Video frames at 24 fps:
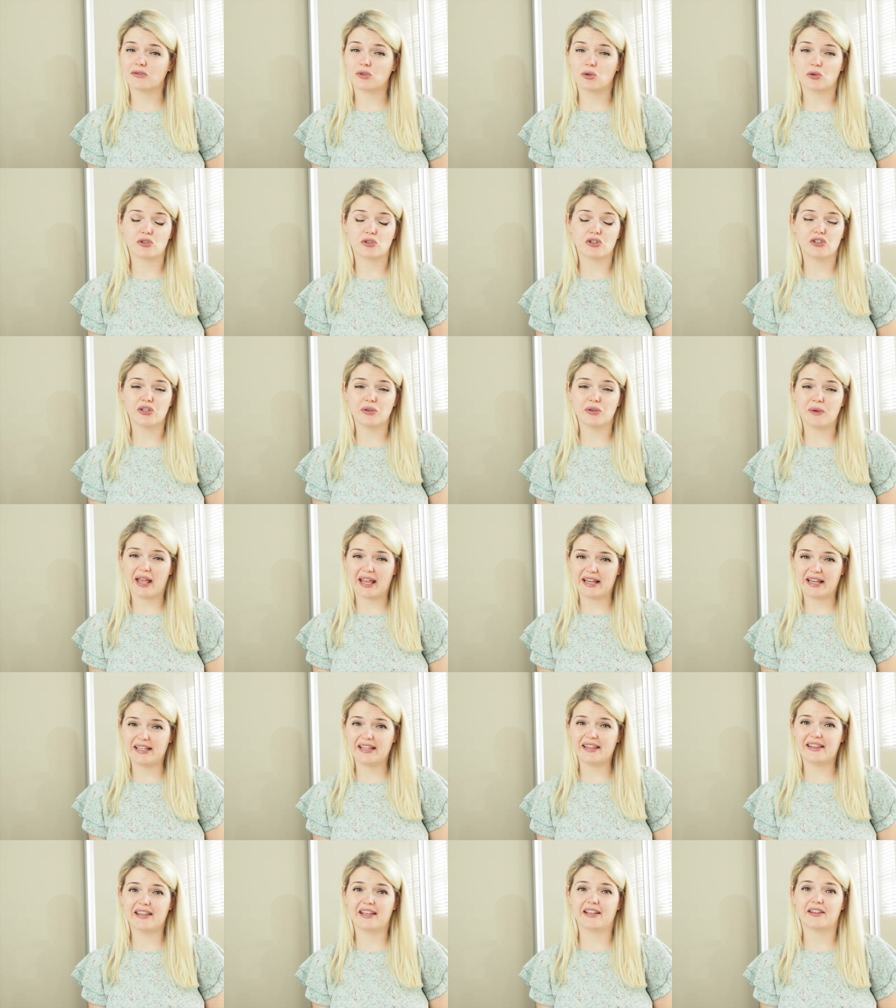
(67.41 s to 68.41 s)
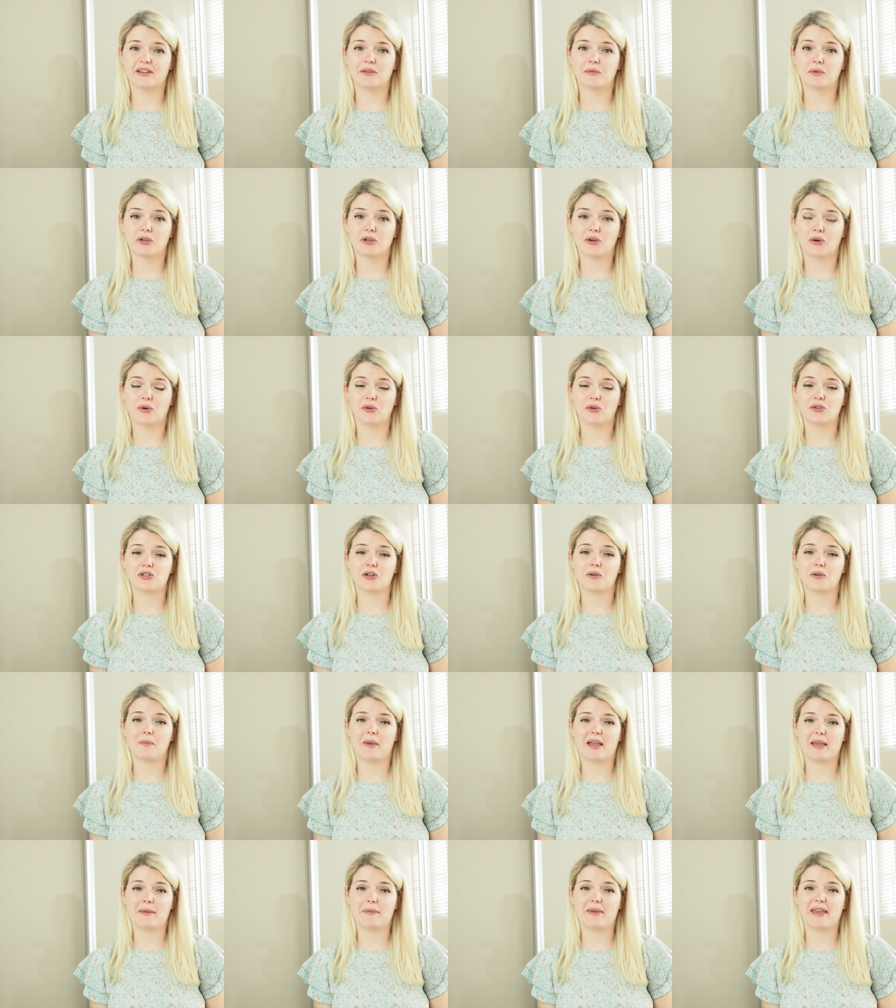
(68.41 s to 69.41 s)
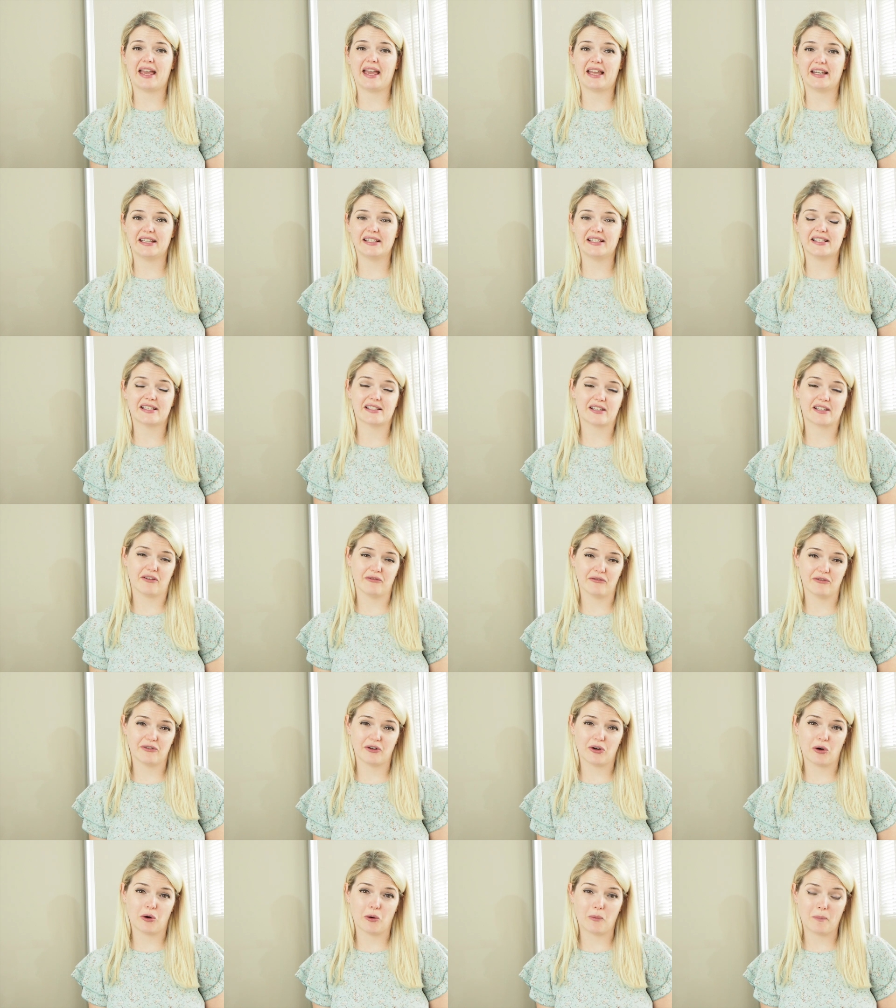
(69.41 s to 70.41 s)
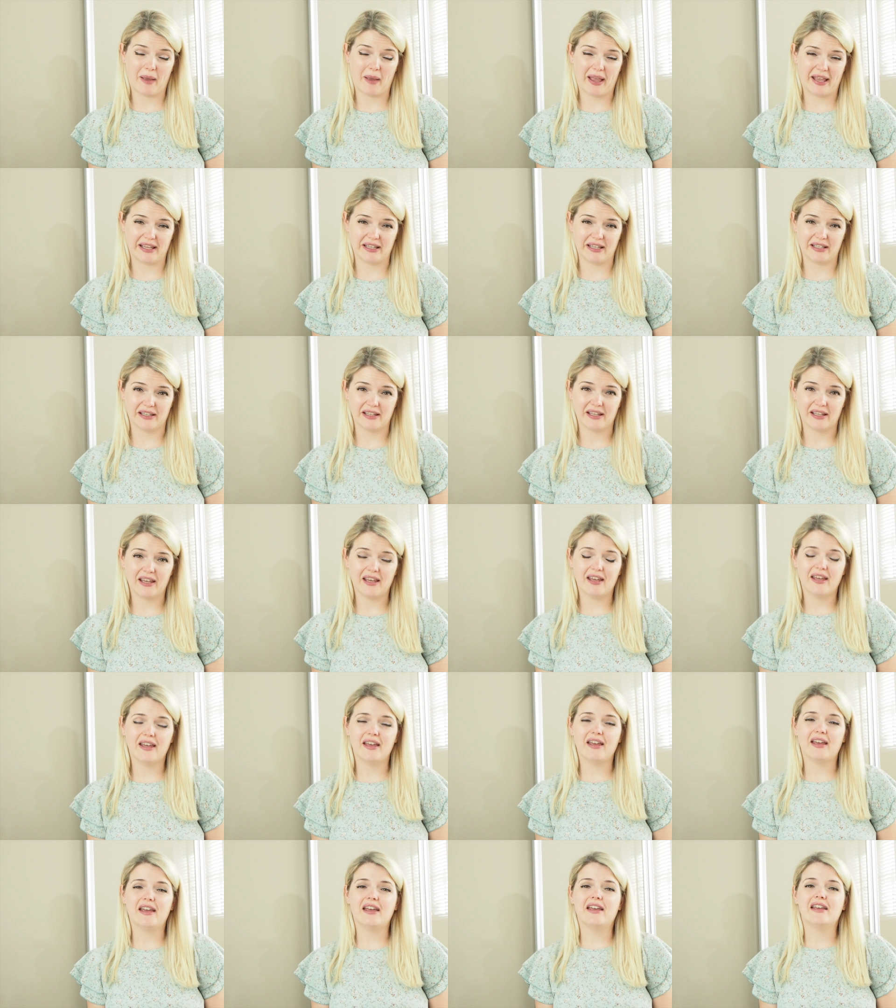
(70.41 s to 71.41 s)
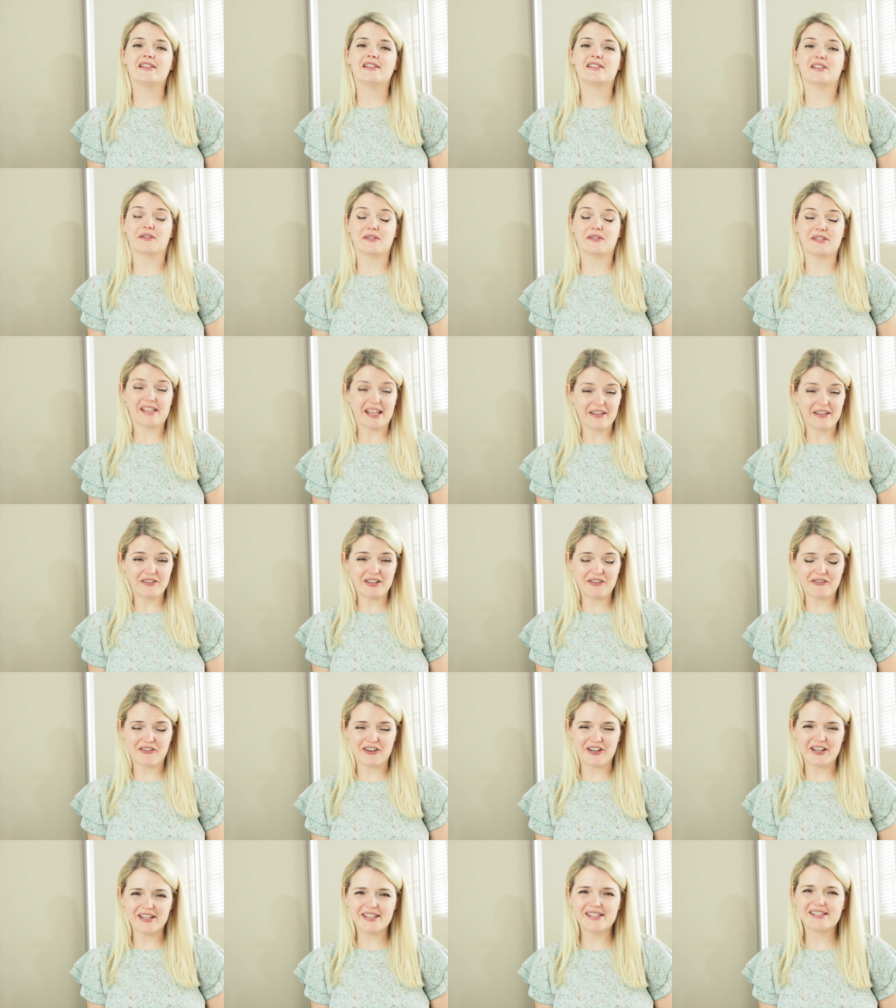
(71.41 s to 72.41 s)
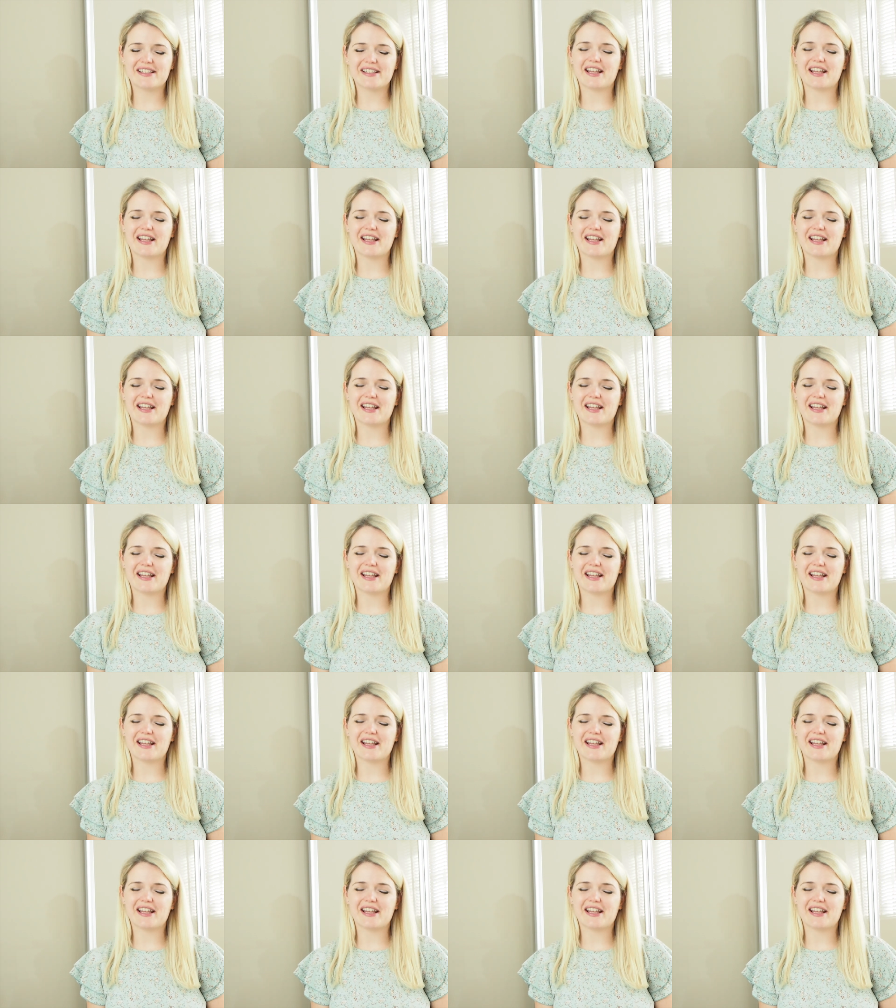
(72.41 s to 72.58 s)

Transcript: or to do anything that would cause your baby any discomfort or pain. So safety first,